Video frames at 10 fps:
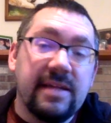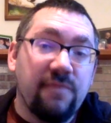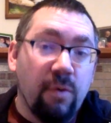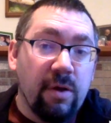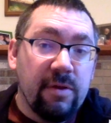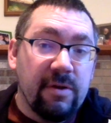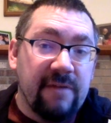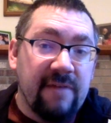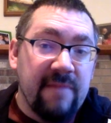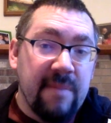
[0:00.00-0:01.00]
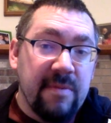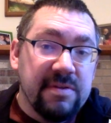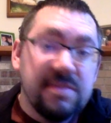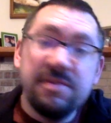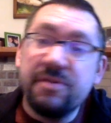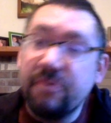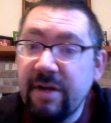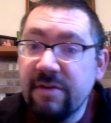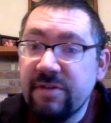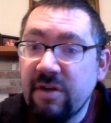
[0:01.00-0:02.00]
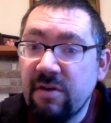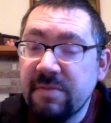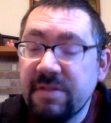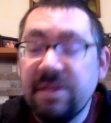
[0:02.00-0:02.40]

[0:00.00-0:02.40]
435 members, 2-year terms.